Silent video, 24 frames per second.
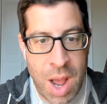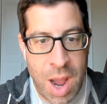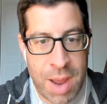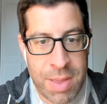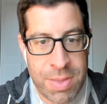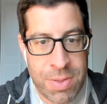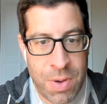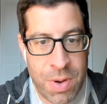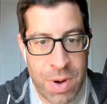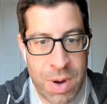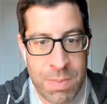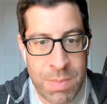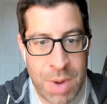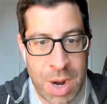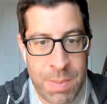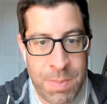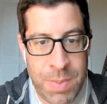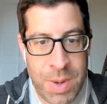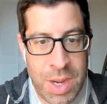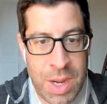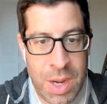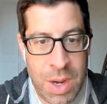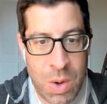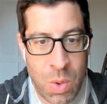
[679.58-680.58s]
I thought it
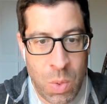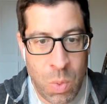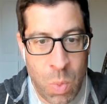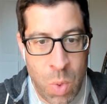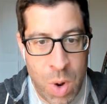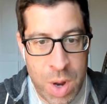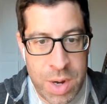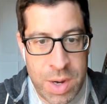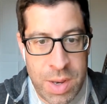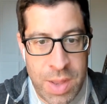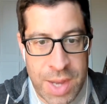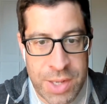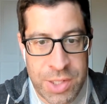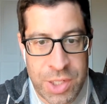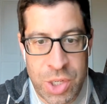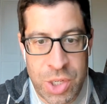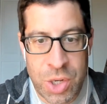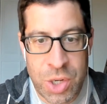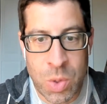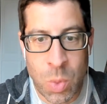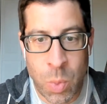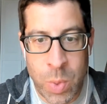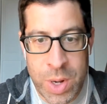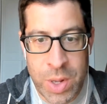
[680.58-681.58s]
might be one that's
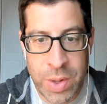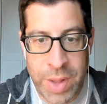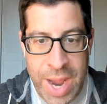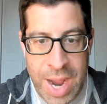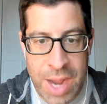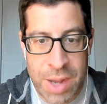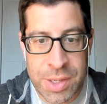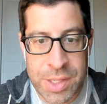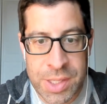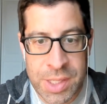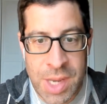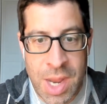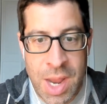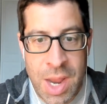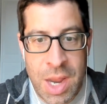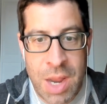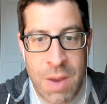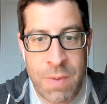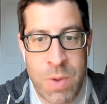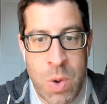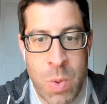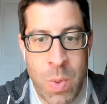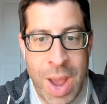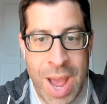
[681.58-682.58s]
in your wheelhouse.
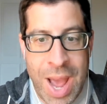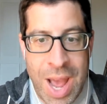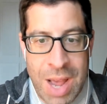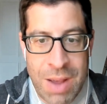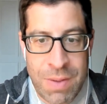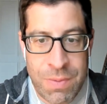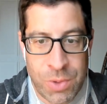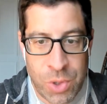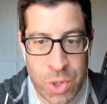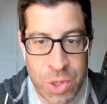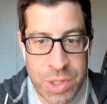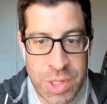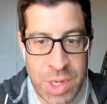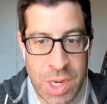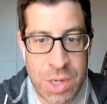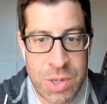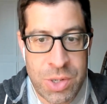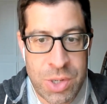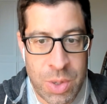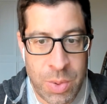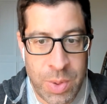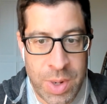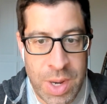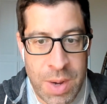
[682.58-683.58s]
If you have looked
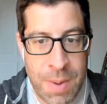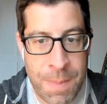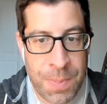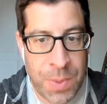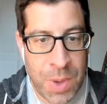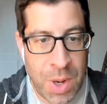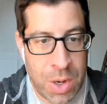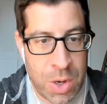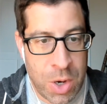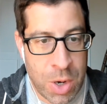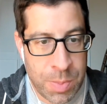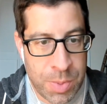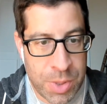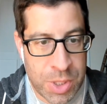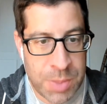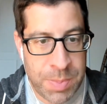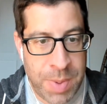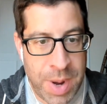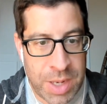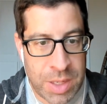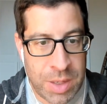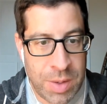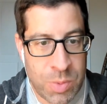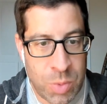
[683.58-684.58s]
into it, your
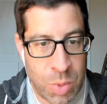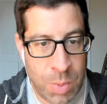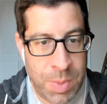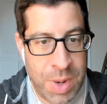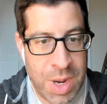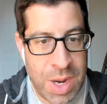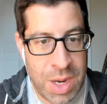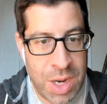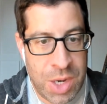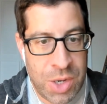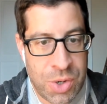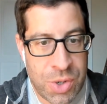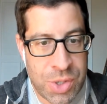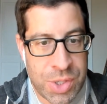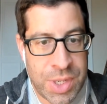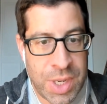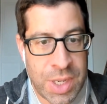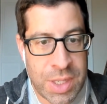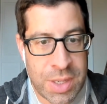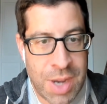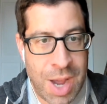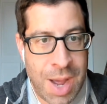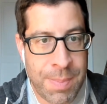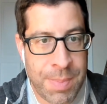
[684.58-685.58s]
perspectives would be an
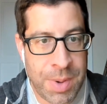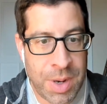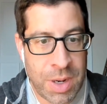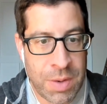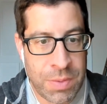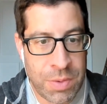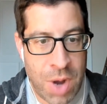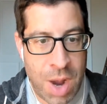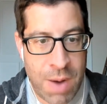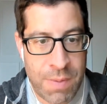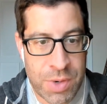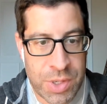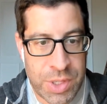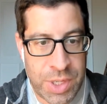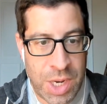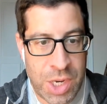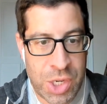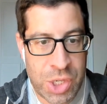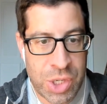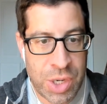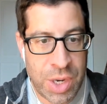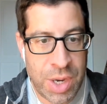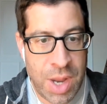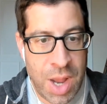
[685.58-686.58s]
interesting topic of
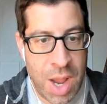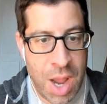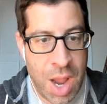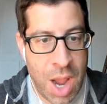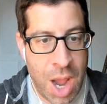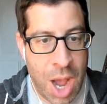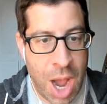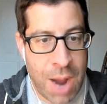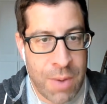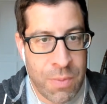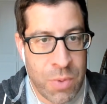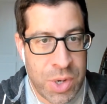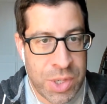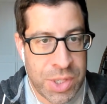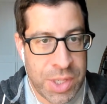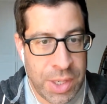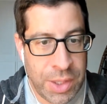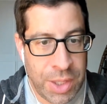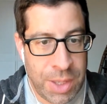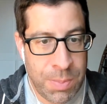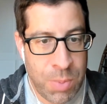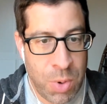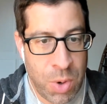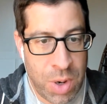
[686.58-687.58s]
conversation. I
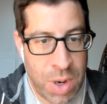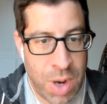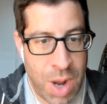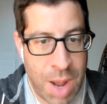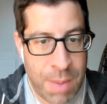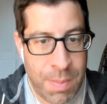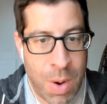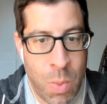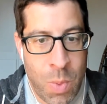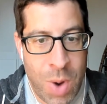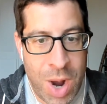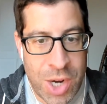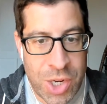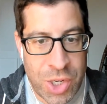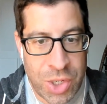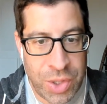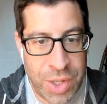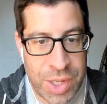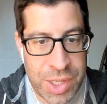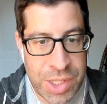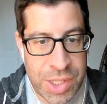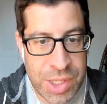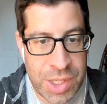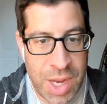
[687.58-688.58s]
recently put it on my watch
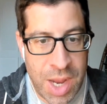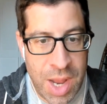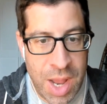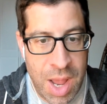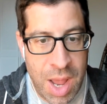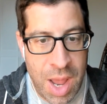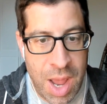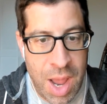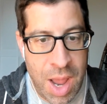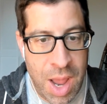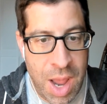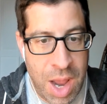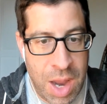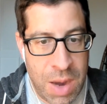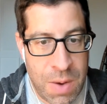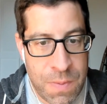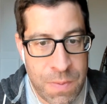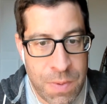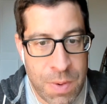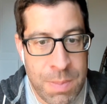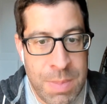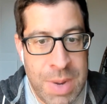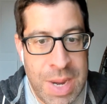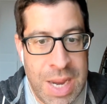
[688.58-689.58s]
list, and
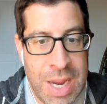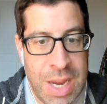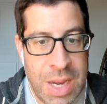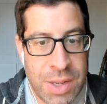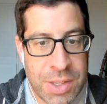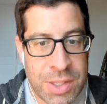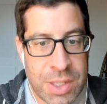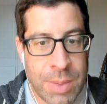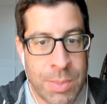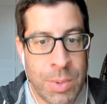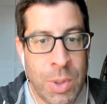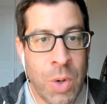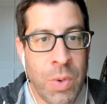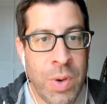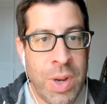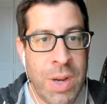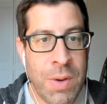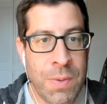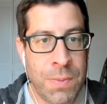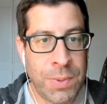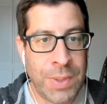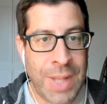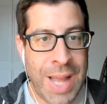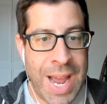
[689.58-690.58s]
for me, some
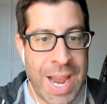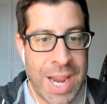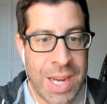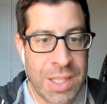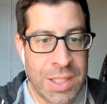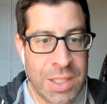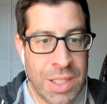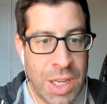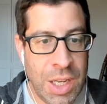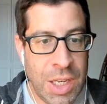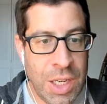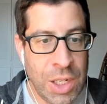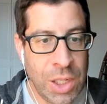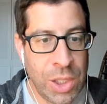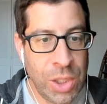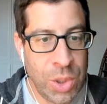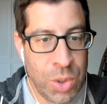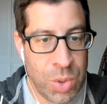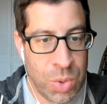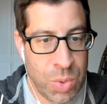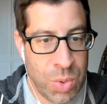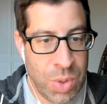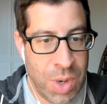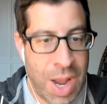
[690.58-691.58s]
green flags
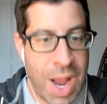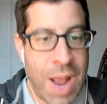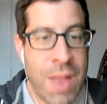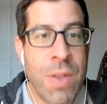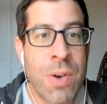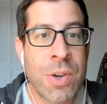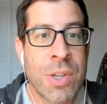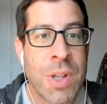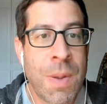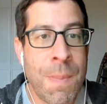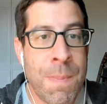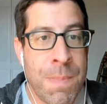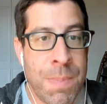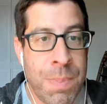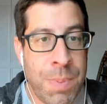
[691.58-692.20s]
include, and there's a